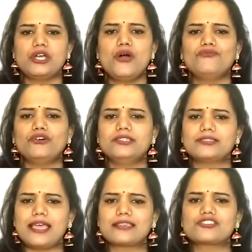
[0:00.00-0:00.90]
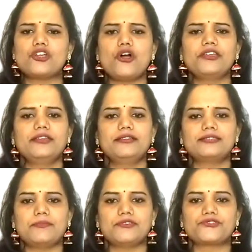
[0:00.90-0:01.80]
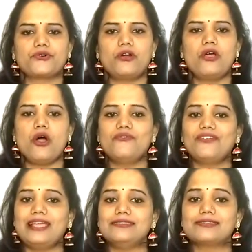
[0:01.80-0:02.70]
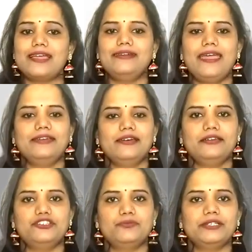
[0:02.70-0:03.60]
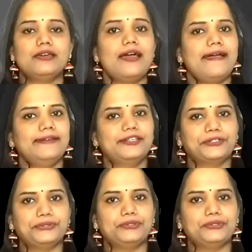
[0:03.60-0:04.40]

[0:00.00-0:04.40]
for this extraordinary semester of insight, encouragement, and growth.